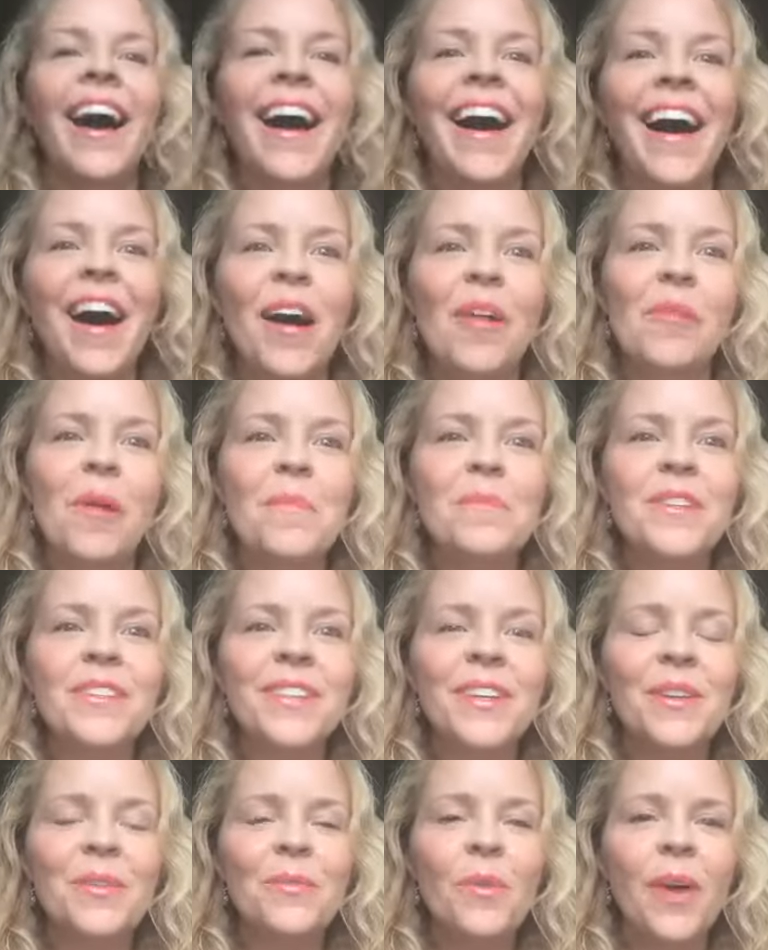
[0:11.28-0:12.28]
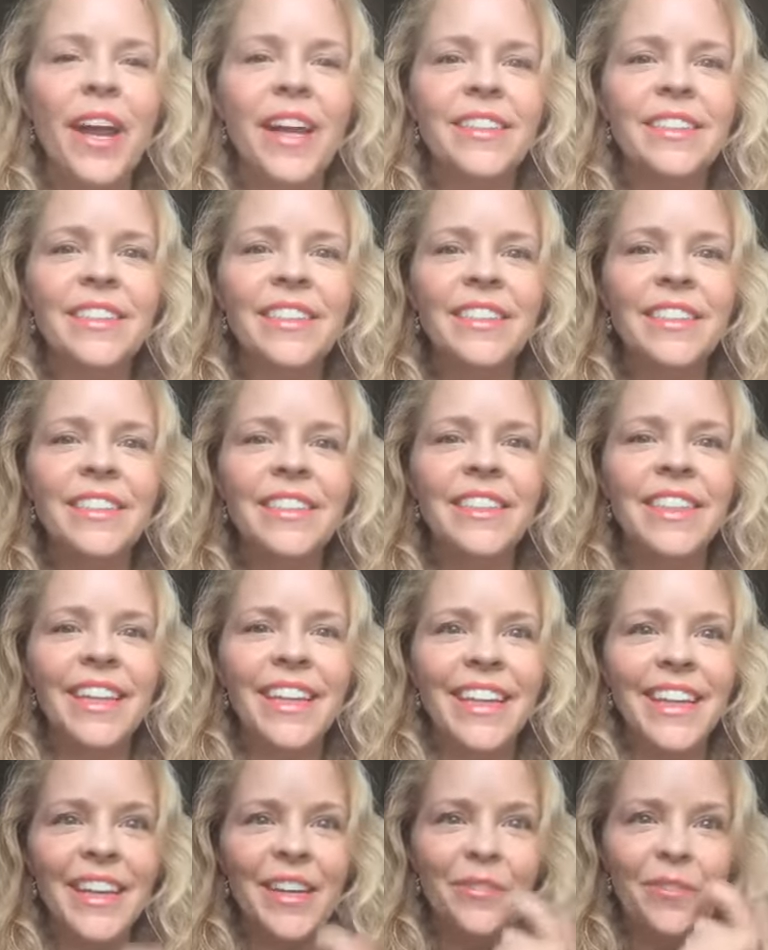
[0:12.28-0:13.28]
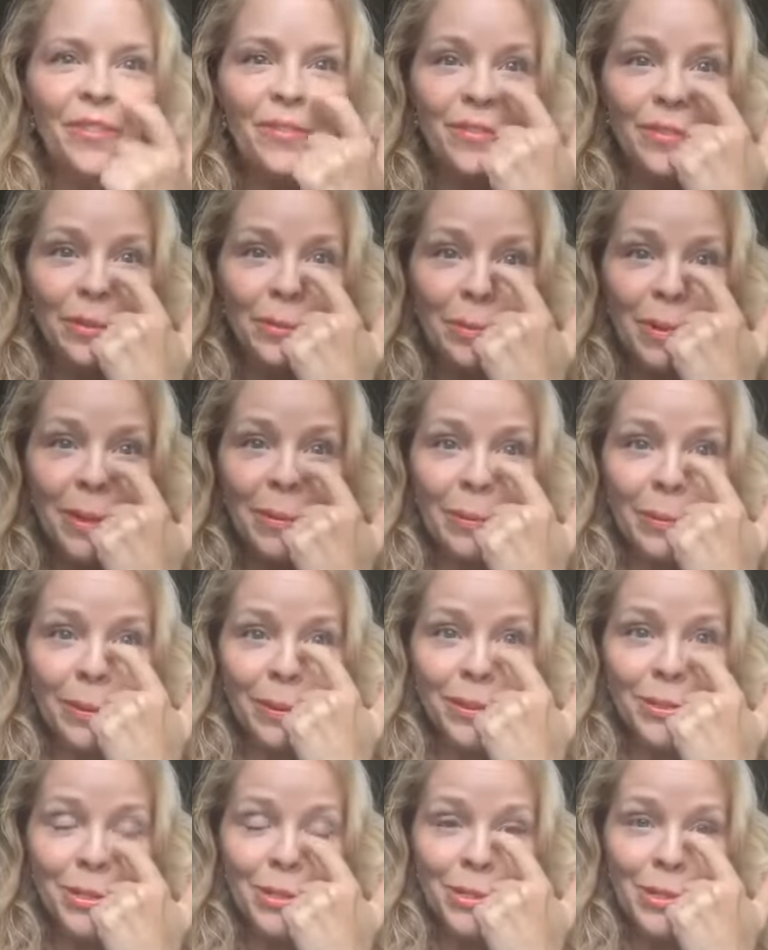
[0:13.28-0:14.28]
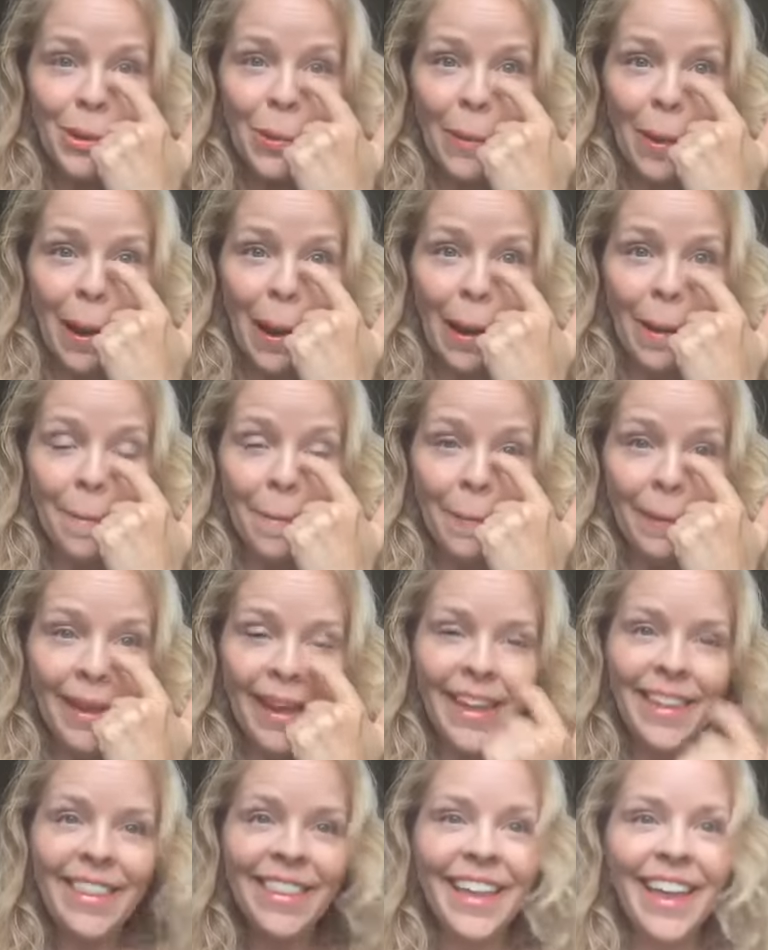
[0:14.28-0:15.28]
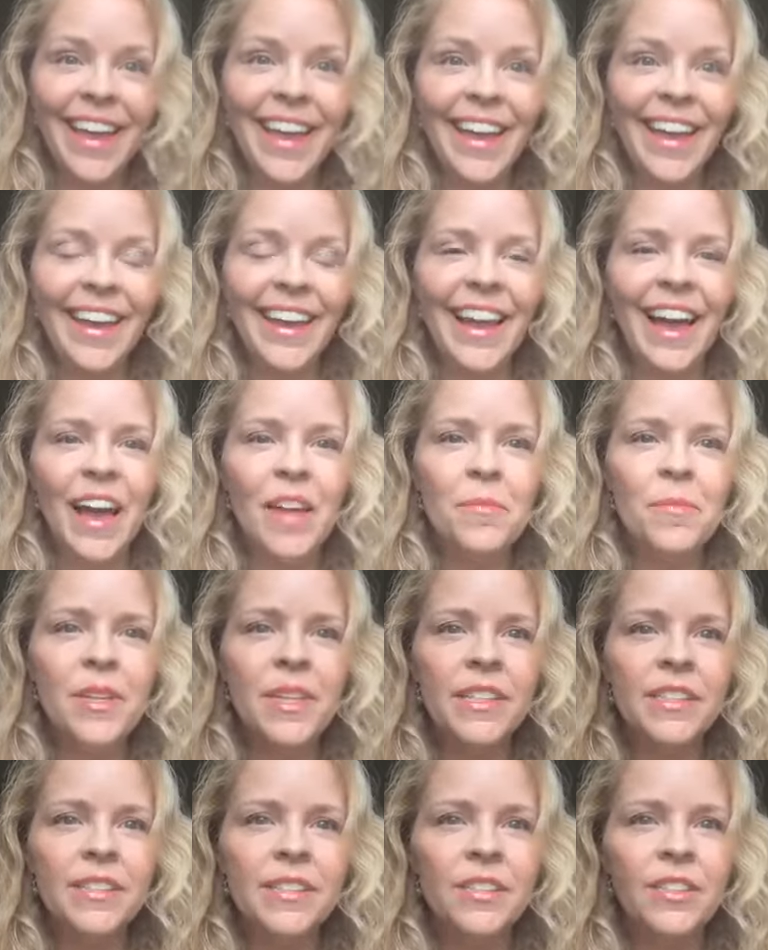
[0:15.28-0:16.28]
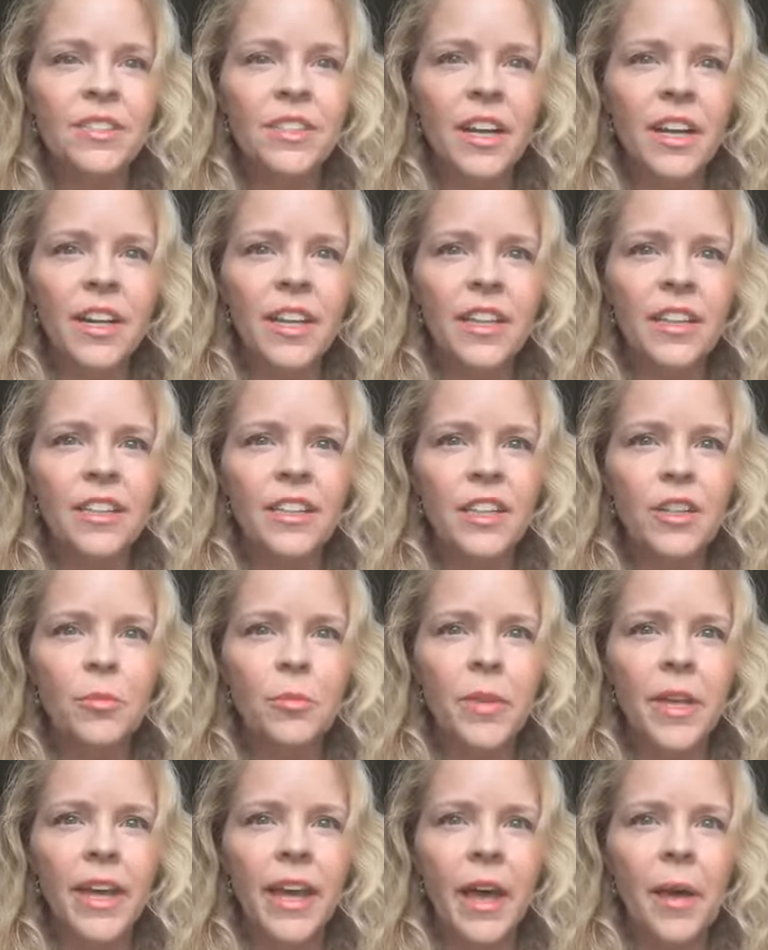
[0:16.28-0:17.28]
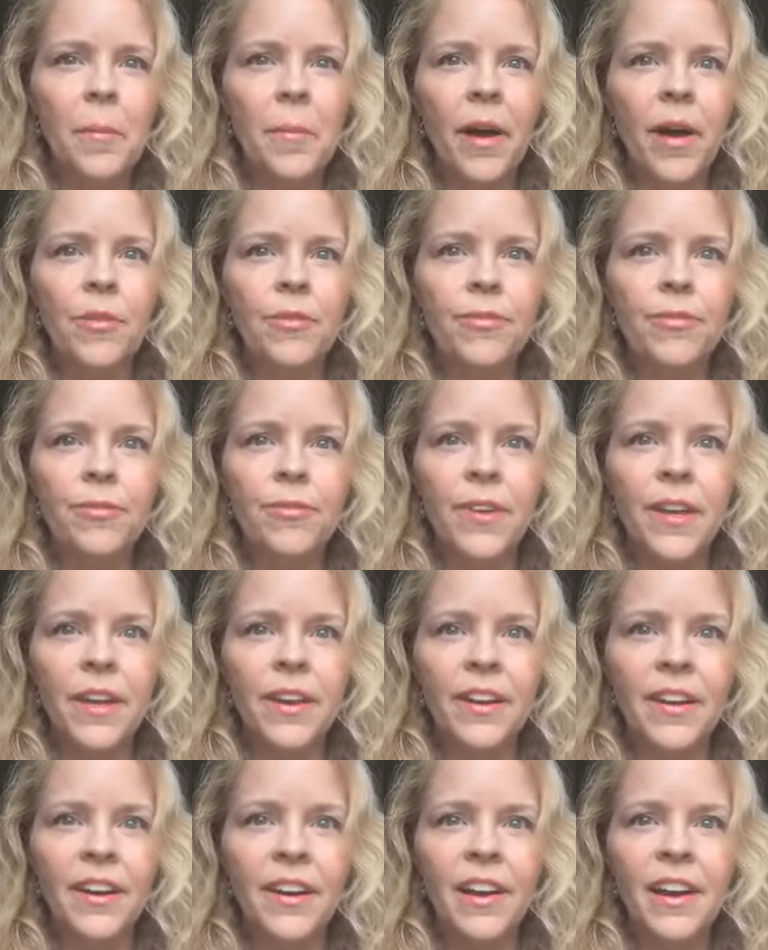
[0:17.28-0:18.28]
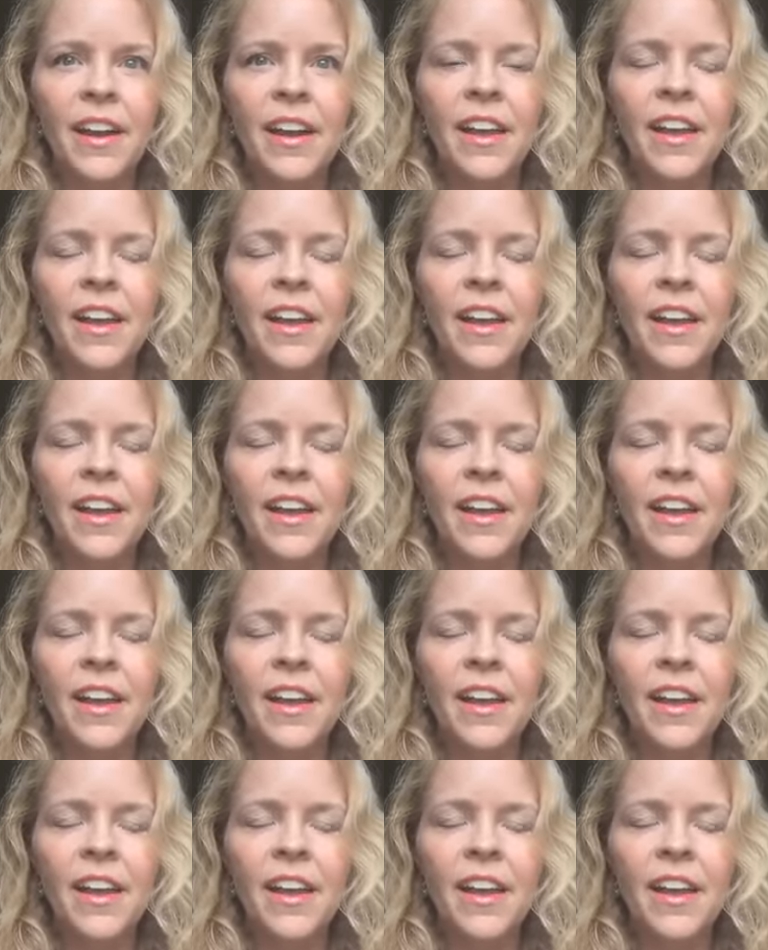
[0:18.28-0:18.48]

um, I'm just gonna wait to see if a few people show up and then I'm gonna start talking a little bit about fear.